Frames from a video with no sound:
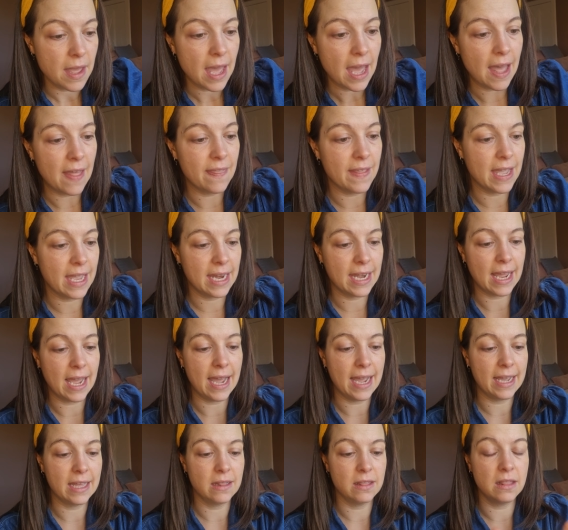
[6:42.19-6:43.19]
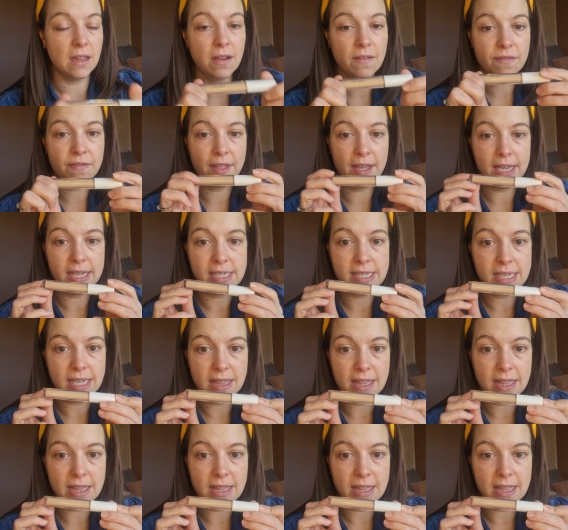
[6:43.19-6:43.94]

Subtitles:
And then I love this.